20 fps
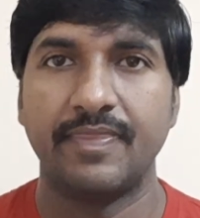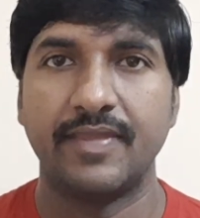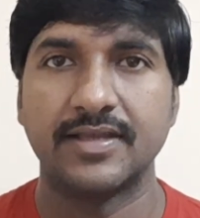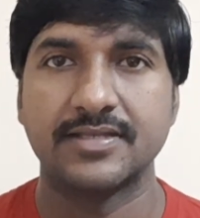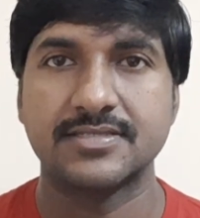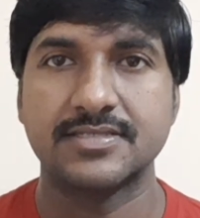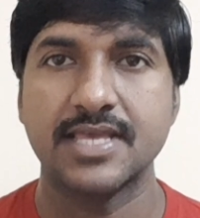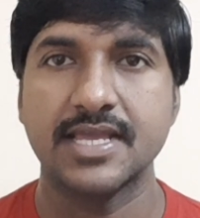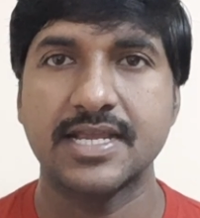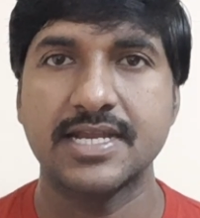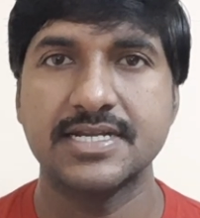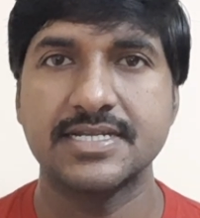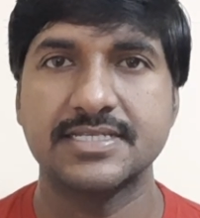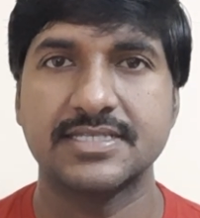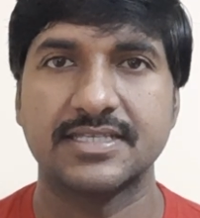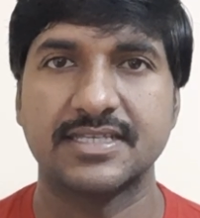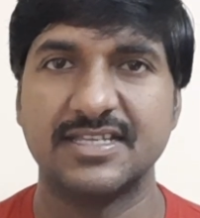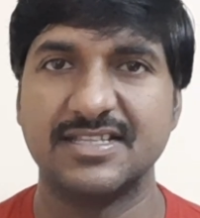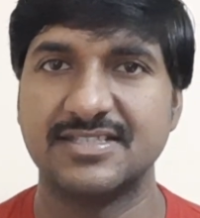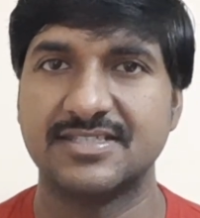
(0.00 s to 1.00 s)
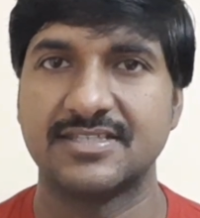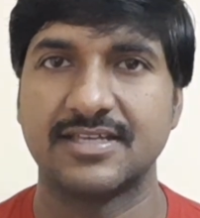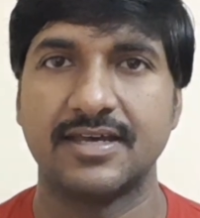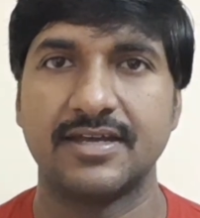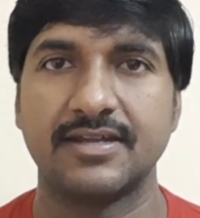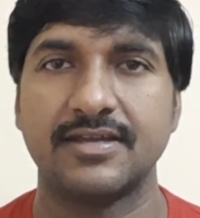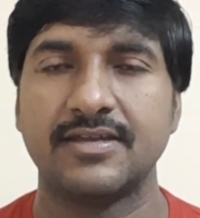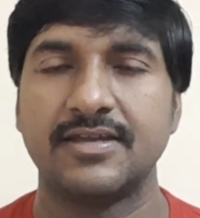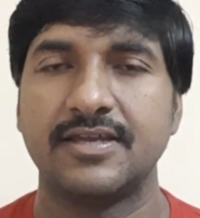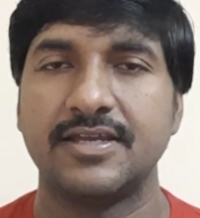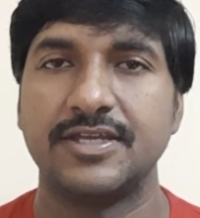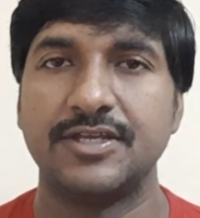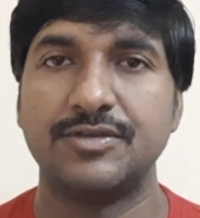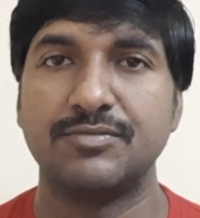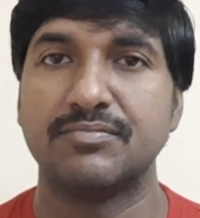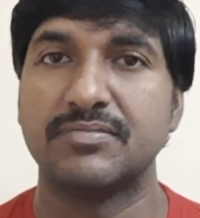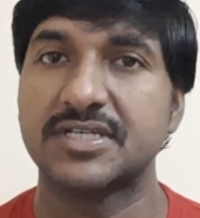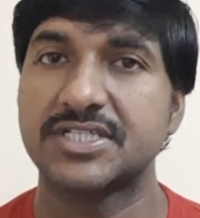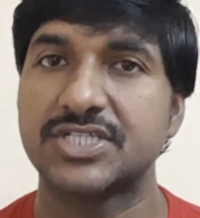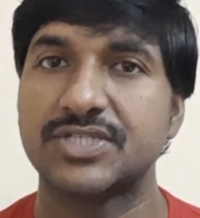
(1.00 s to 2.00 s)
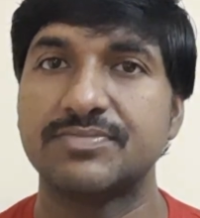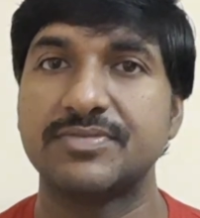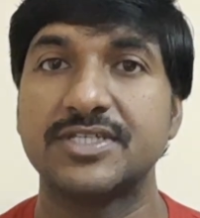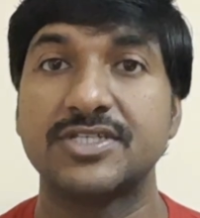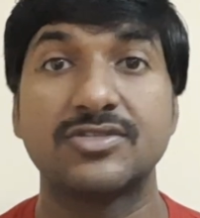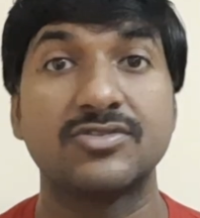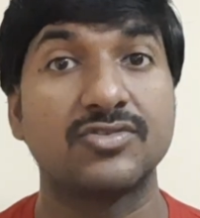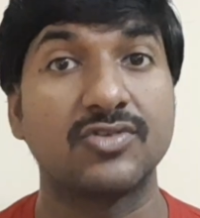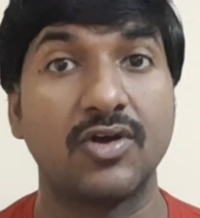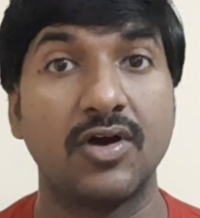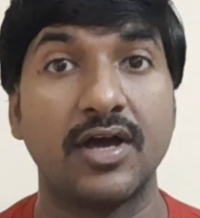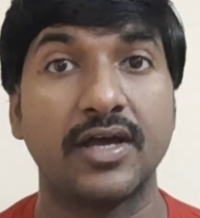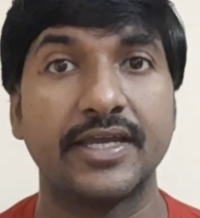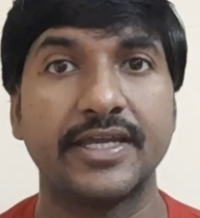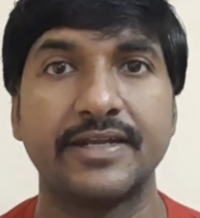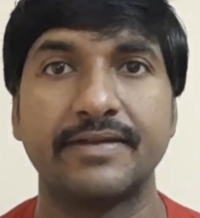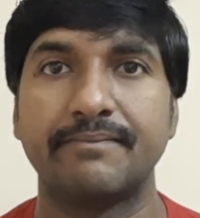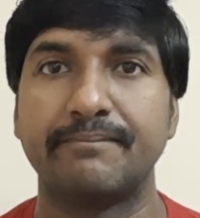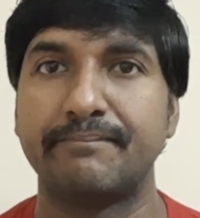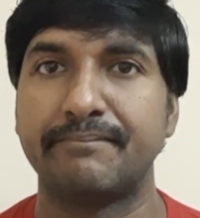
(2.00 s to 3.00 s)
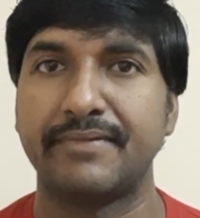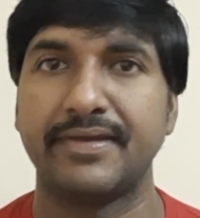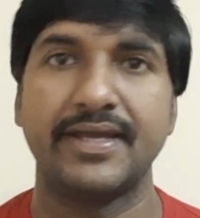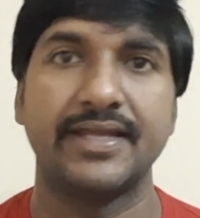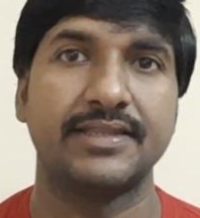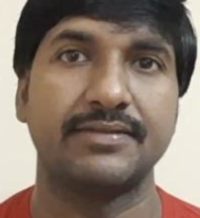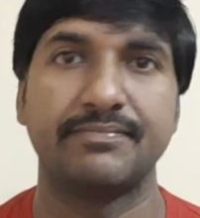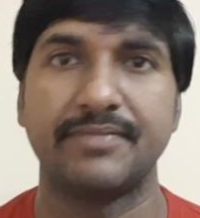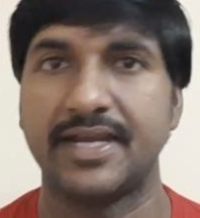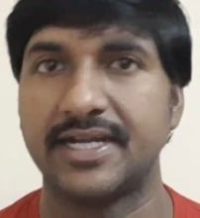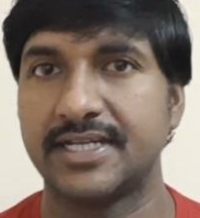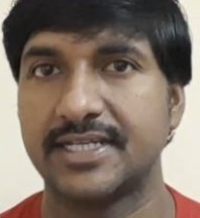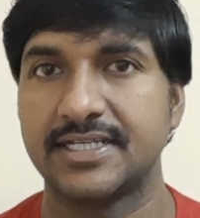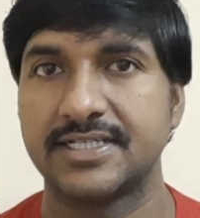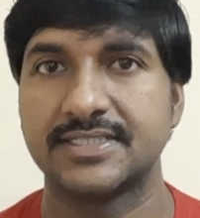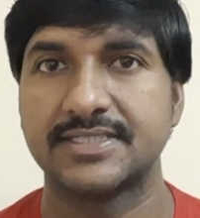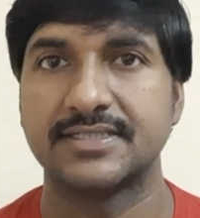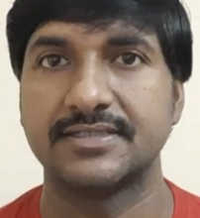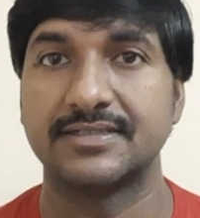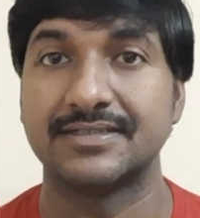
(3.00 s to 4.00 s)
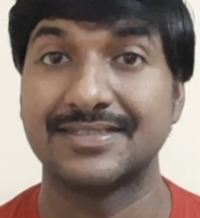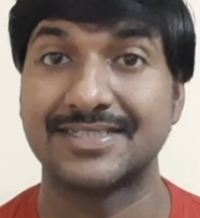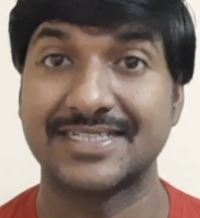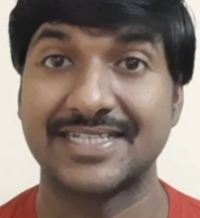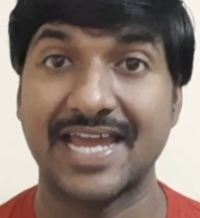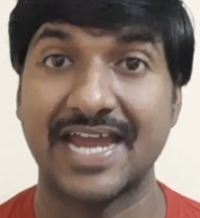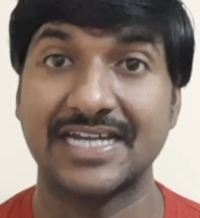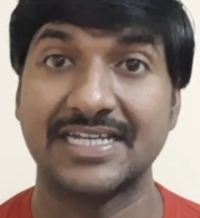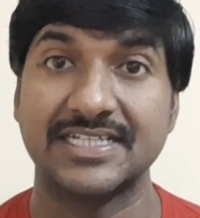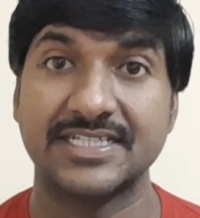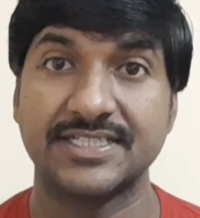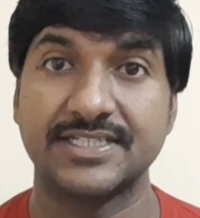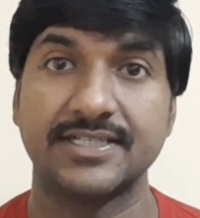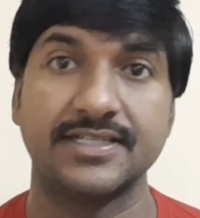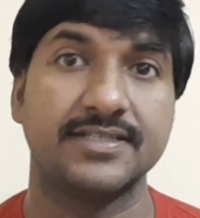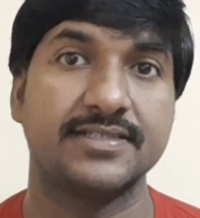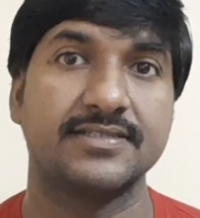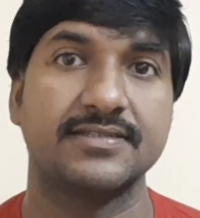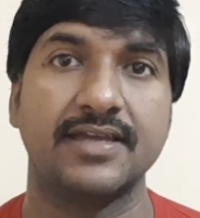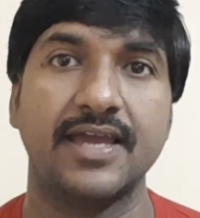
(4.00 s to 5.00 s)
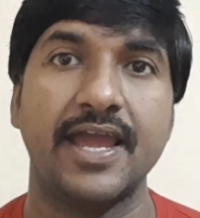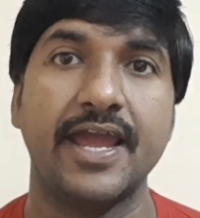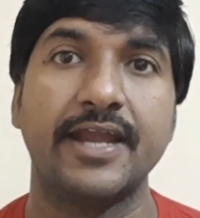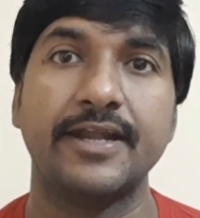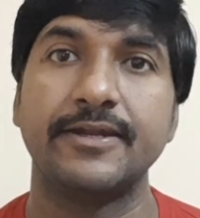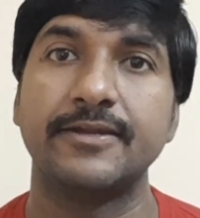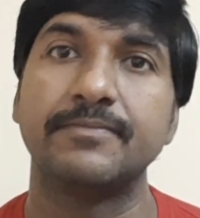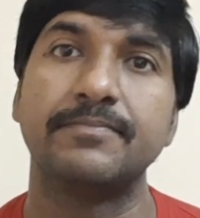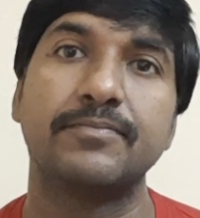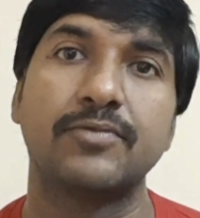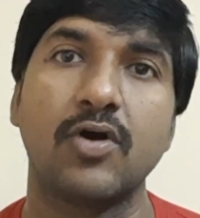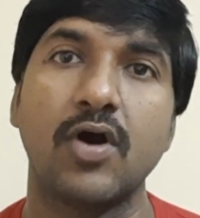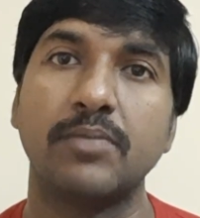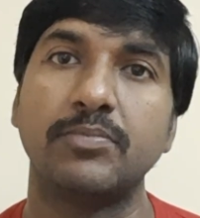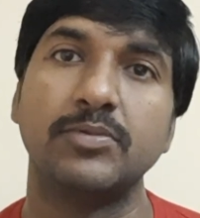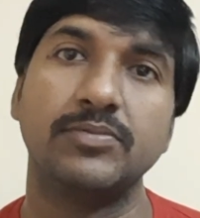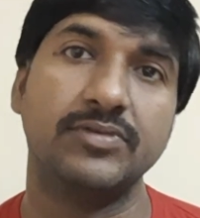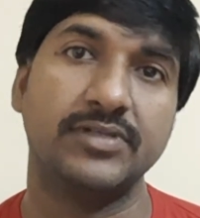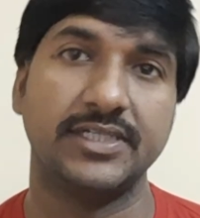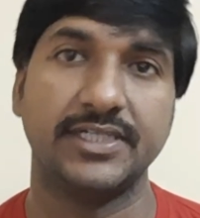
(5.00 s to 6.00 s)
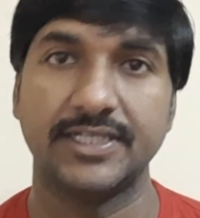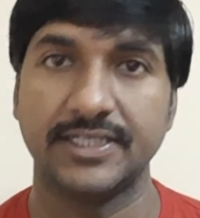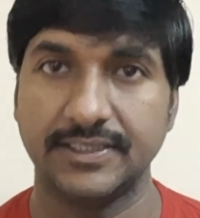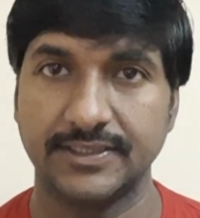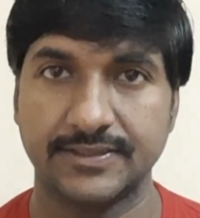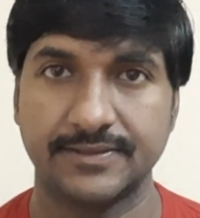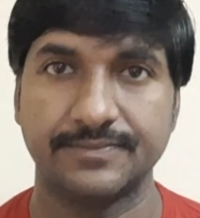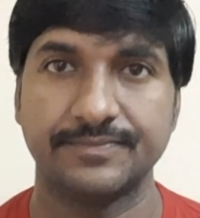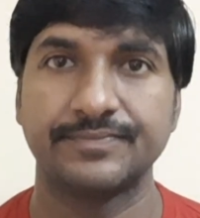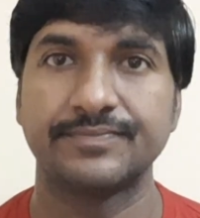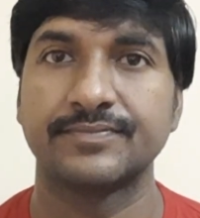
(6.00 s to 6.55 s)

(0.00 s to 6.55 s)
The second skills are you must be strong in mathematics, statistics, and probabilities.